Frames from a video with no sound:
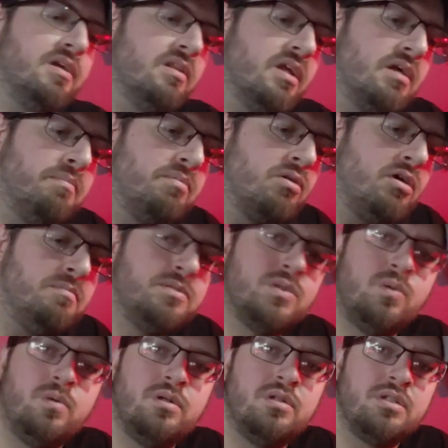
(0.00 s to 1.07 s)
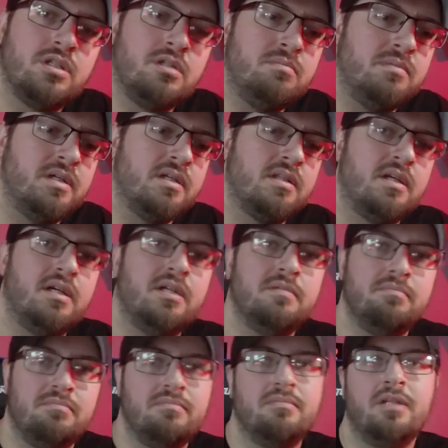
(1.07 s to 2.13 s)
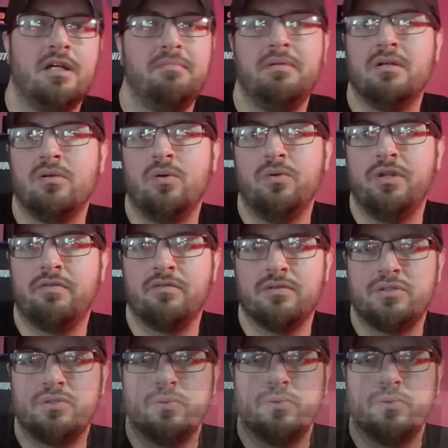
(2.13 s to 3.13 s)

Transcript: making like a prop sword or something like that, that'd be a whole different